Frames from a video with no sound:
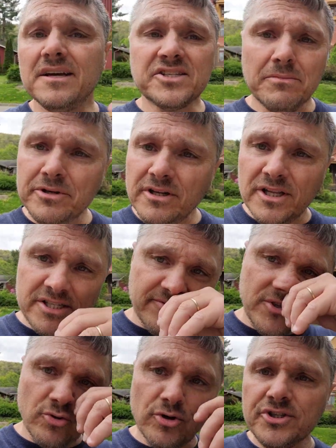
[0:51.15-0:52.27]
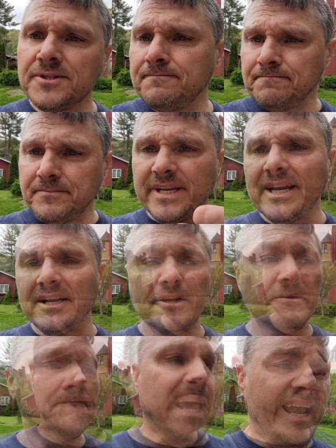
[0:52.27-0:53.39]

assembled a list of tools, that I needed.